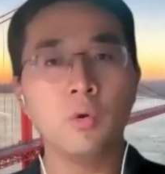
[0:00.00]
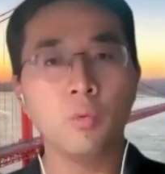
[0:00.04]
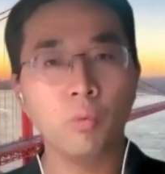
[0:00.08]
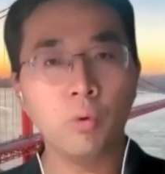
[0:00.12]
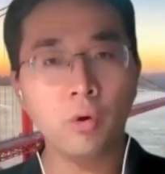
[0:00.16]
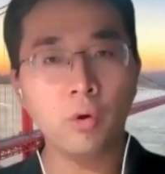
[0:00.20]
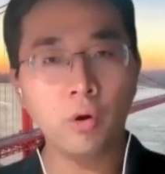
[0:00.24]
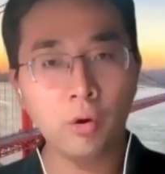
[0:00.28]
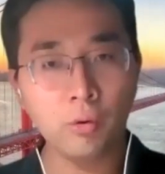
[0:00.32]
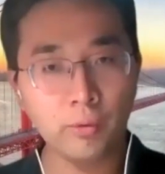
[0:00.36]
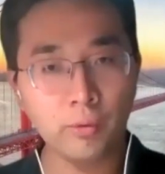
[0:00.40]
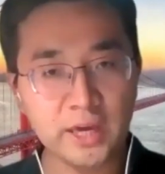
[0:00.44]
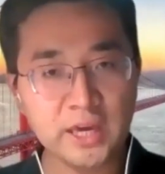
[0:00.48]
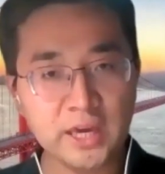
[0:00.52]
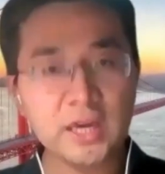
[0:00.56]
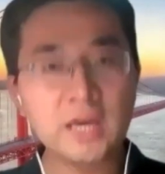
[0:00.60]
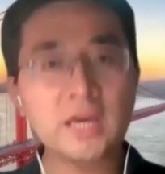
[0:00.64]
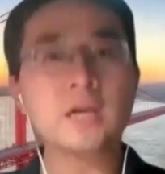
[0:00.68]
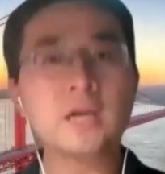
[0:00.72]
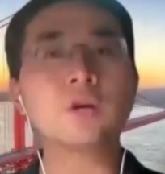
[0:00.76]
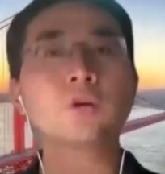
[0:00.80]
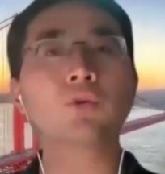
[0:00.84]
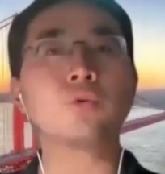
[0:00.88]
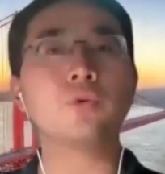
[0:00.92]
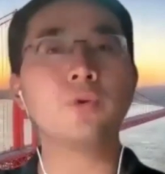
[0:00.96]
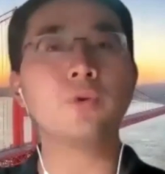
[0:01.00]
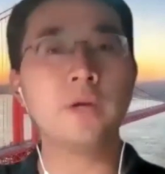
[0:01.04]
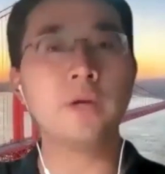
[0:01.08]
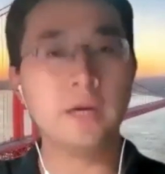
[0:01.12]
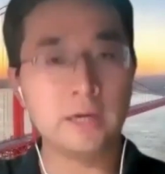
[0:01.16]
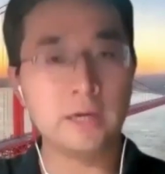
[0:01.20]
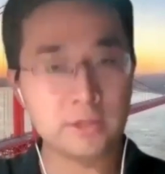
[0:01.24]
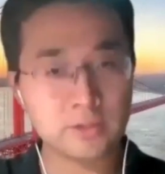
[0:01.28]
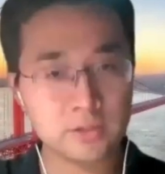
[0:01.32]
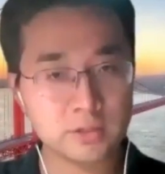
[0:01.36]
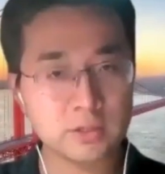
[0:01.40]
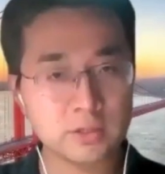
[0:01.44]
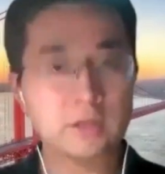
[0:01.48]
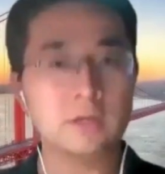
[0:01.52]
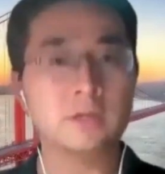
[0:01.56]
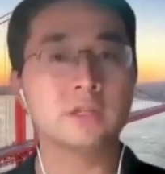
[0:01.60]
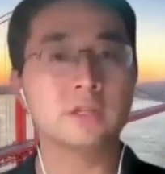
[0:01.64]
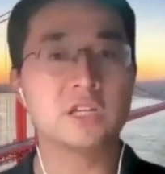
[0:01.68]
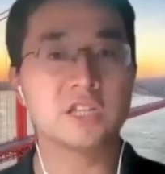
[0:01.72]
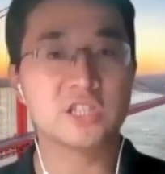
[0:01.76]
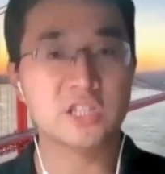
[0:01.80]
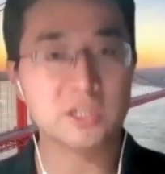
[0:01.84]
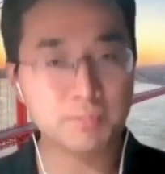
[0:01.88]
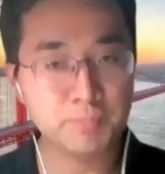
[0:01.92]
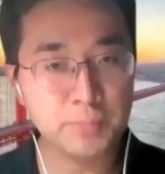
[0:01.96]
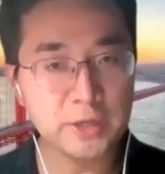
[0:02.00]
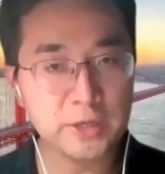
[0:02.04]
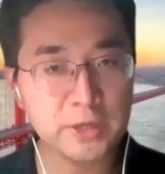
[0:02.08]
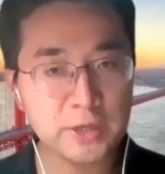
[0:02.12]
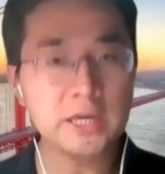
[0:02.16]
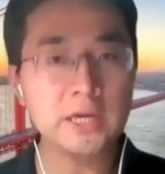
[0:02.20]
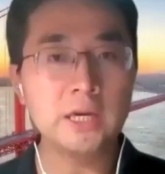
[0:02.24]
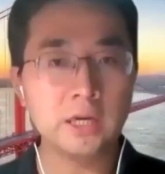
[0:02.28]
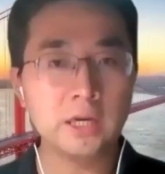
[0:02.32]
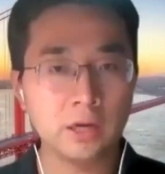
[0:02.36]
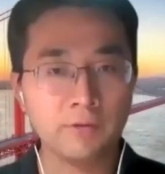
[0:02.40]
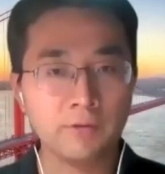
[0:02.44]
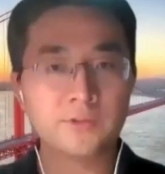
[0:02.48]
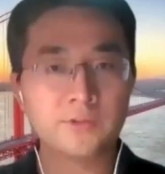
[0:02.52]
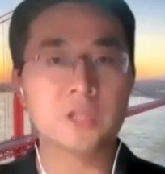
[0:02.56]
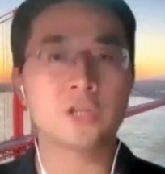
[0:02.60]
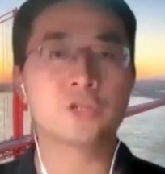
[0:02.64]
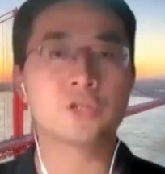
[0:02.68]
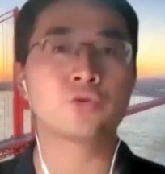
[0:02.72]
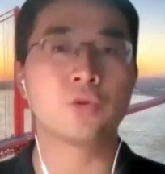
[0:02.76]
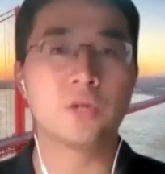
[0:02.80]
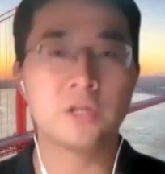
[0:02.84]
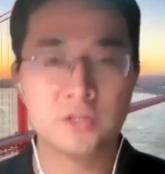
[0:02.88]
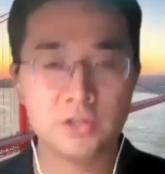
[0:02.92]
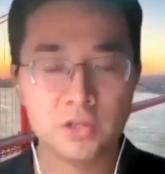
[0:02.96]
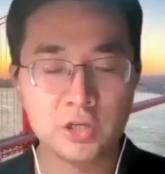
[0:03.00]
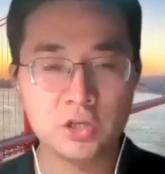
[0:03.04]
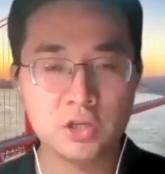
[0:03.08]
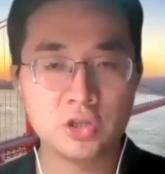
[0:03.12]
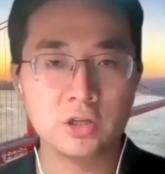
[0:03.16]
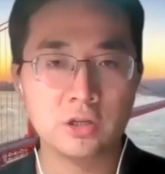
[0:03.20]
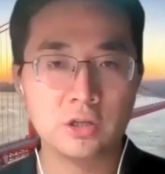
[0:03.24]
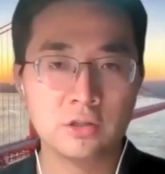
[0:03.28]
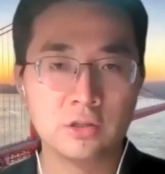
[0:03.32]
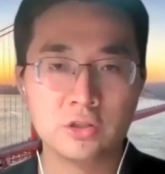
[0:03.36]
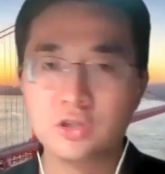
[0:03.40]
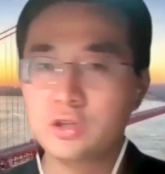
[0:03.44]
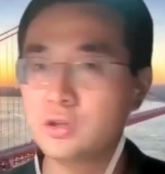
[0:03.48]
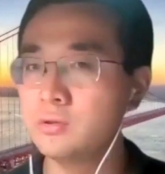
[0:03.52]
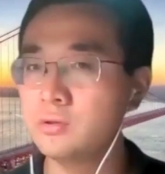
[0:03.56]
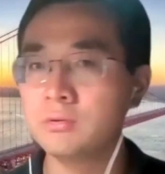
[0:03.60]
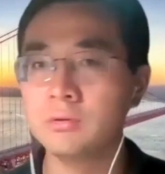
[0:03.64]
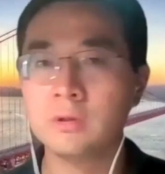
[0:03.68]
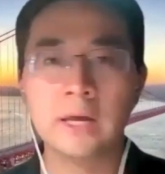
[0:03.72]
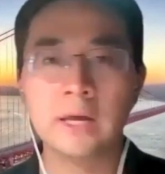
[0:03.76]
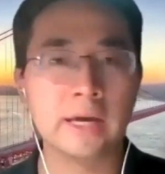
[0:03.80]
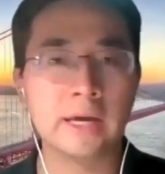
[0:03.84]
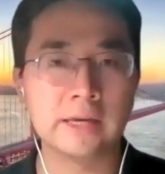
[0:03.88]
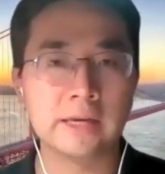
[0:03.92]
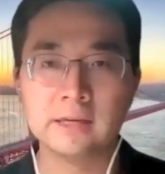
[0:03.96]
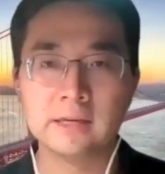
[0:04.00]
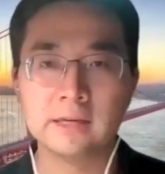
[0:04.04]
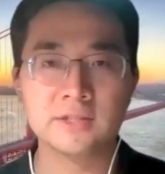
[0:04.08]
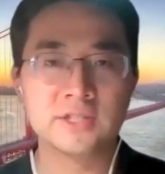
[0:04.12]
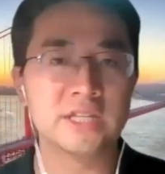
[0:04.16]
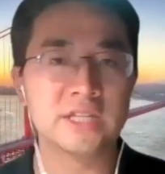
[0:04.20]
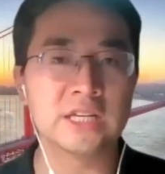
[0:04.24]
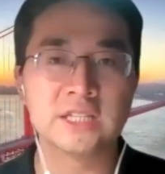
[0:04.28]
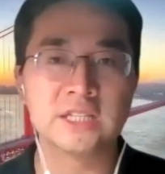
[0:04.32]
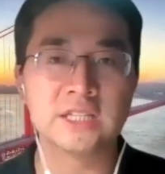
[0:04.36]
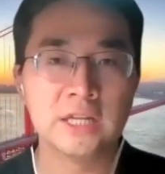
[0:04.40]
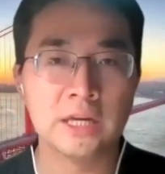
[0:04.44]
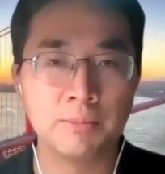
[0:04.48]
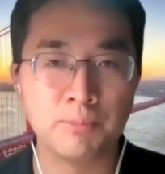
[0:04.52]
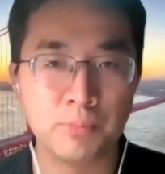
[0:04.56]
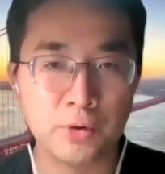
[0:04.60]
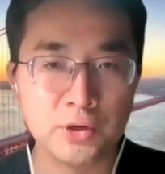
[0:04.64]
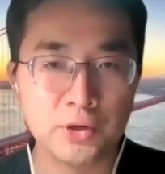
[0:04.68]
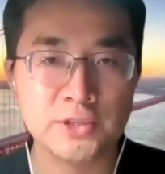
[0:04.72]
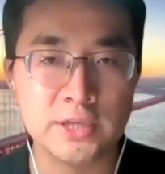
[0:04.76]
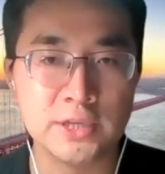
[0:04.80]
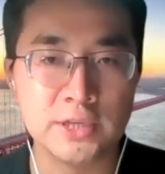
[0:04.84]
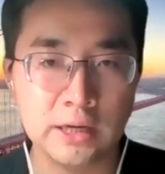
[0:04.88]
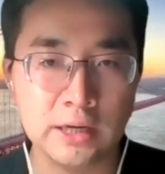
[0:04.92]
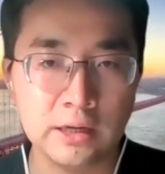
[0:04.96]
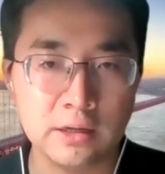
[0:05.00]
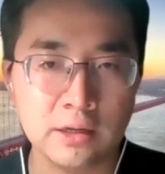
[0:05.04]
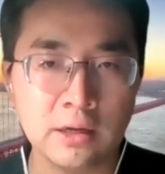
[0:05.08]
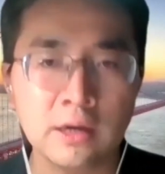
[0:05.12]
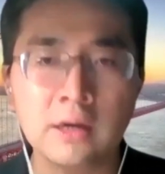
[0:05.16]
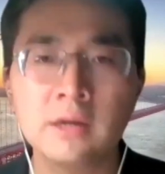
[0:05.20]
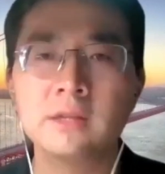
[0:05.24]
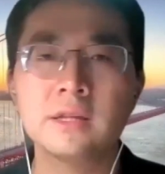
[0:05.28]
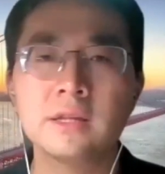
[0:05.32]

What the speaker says: will increase the speed of the transition to like 60%.